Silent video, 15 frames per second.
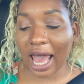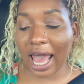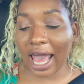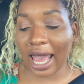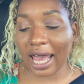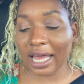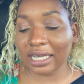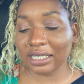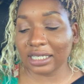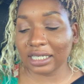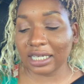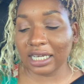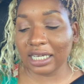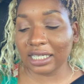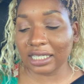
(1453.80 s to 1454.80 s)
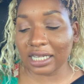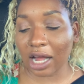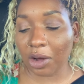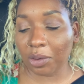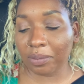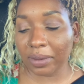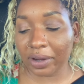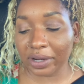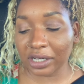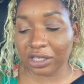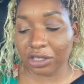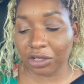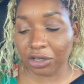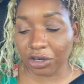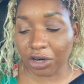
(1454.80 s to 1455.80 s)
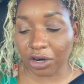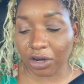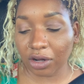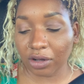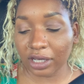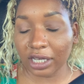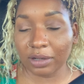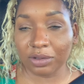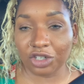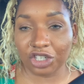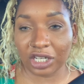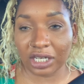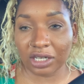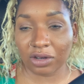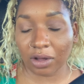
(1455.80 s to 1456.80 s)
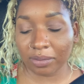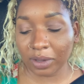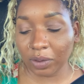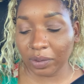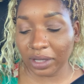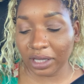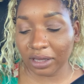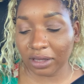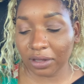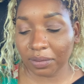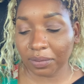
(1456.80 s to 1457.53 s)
And he is now married to the girl he was cheating on me with.